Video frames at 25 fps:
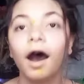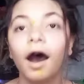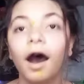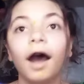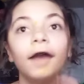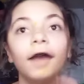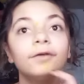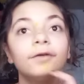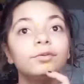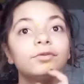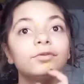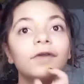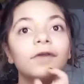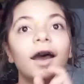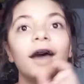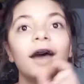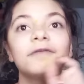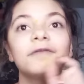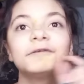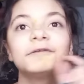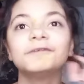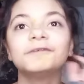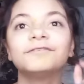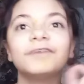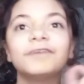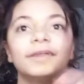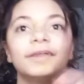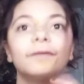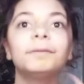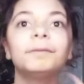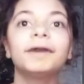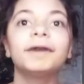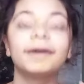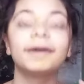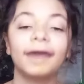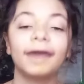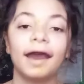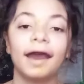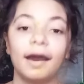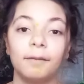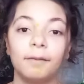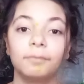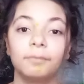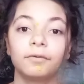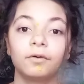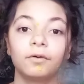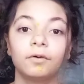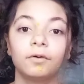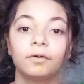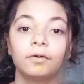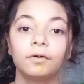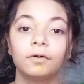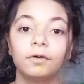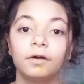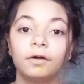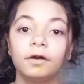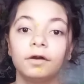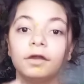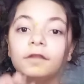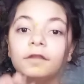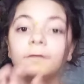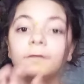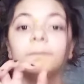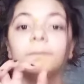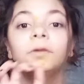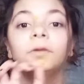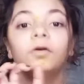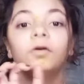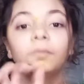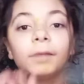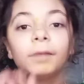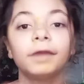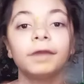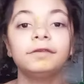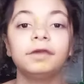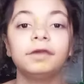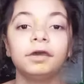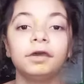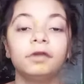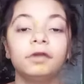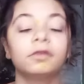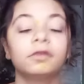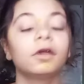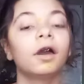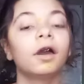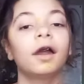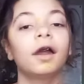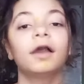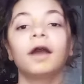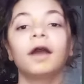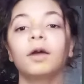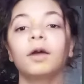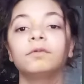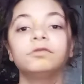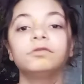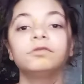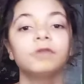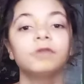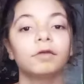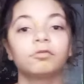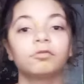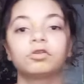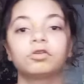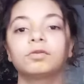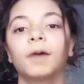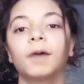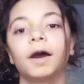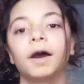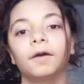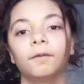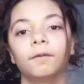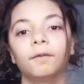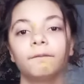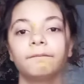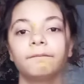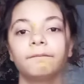I used to have a really big gap in the middle of my teeth, and I would never smile.